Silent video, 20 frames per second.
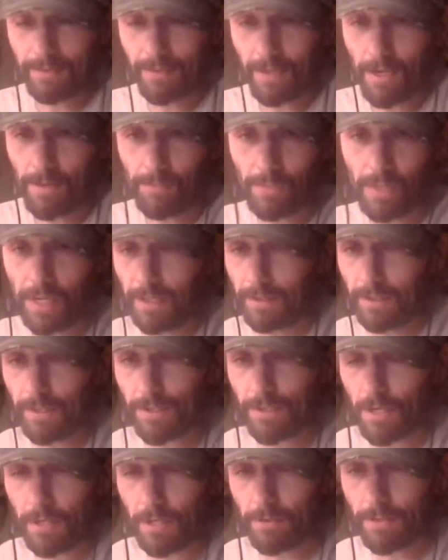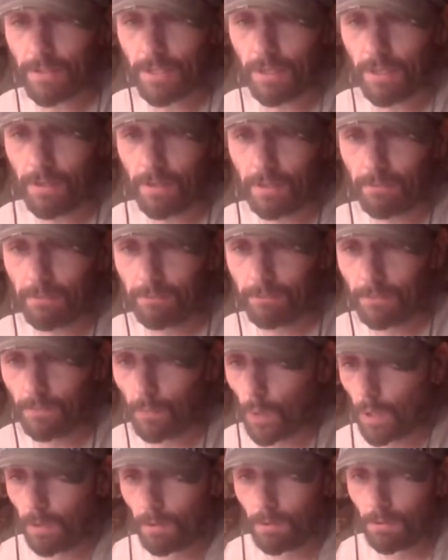that top line. That's all there is to it.
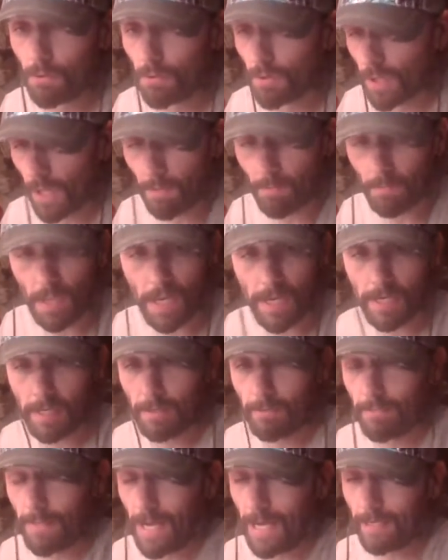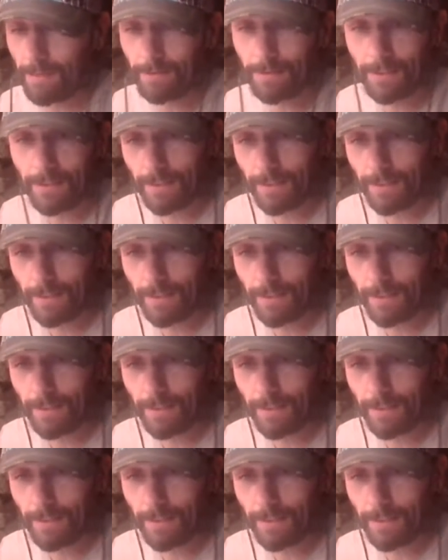Win or lose, I'm playing them, man.